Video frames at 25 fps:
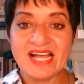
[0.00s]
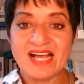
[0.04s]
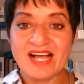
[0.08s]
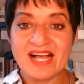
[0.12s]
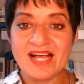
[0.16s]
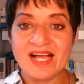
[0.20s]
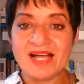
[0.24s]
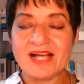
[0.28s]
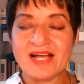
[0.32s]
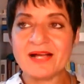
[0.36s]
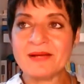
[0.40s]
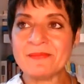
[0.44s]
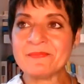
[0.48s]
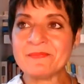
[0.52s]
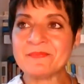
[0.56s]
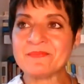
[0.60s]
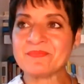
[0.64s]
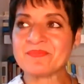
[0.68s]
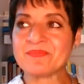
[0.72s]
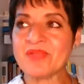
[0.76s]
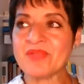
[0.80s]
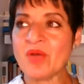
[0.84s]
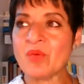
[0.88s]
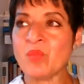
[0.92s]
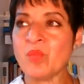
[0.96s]

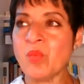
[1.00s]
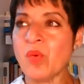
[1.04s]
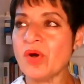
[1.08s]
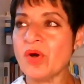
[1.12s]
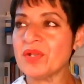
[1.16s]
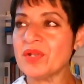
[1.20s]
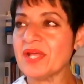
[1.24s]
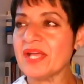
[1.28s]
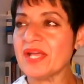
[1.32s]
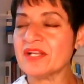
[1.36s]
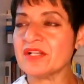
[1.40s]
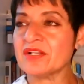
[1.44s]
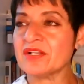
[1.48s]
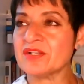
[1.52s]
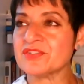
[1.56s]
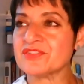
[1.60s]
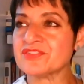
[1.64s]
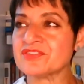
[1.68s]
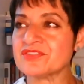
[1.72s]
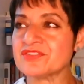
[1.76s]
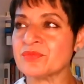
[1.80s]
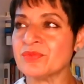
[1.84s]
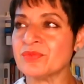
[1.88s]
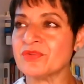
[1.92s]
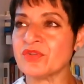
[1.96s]
What
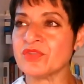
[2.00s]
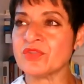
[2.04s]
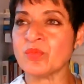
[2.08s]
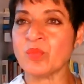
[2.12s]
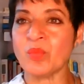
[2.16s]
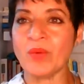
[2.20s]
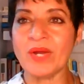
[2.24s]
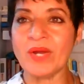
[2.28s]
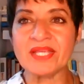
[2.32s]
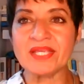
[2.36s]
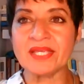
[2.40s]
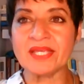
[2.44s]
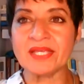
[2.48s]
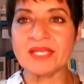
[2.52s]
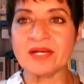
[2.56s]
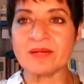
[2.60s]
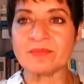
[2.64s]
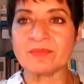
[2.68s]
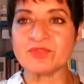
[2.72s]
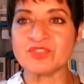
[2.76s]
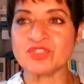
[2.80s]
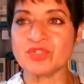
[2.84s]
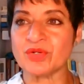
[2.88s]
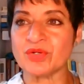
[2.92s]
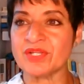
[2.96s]
else? So we've got the waking
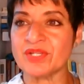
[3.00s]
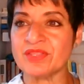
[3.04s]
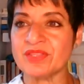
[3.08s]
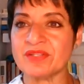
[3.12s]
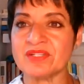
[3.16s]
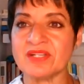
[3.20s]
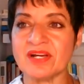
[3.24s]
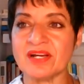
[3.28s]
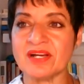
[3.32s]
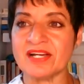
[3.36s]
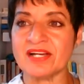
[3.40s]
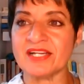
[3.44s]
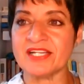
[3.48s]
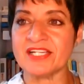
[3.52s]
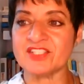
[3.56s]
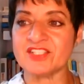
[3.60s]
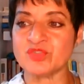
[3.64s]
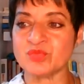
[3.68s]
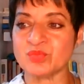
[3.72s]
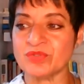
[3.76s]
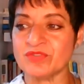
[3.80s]
up during the night.